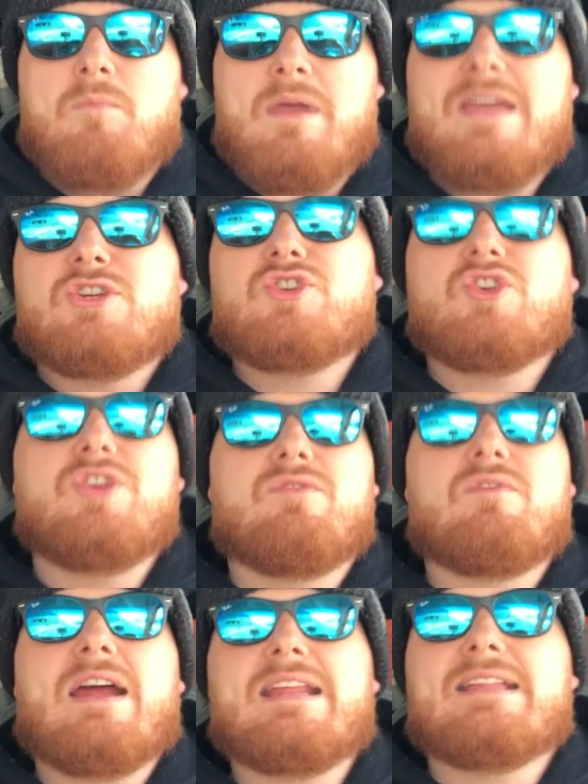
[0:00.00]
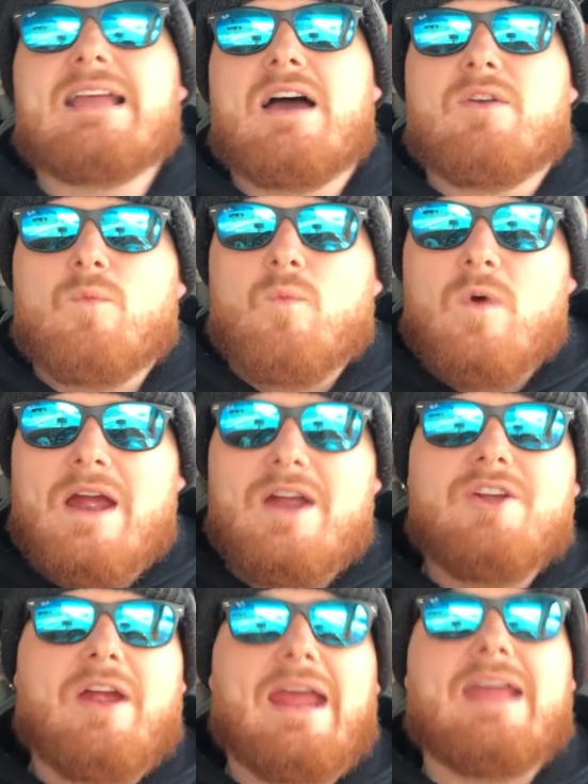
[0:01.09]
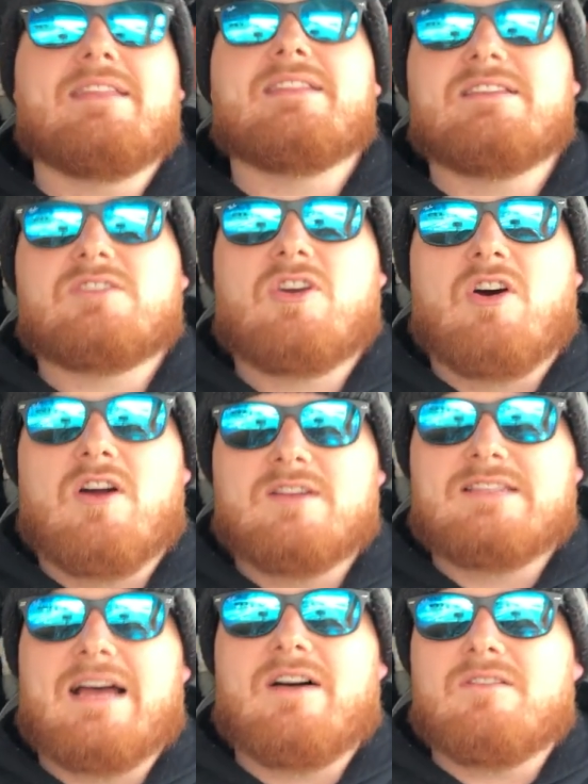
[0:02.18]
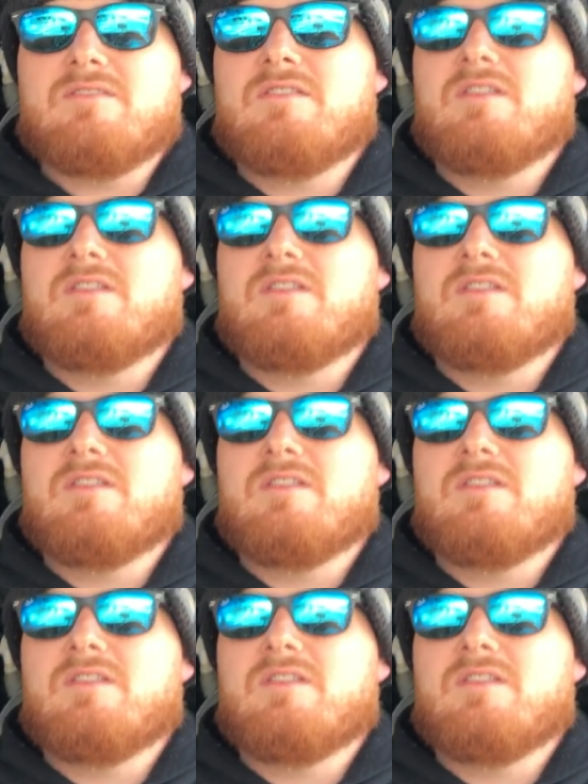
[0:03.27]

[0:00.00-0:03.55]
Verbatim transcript: Make sure you're writing down where you're handing these cards out,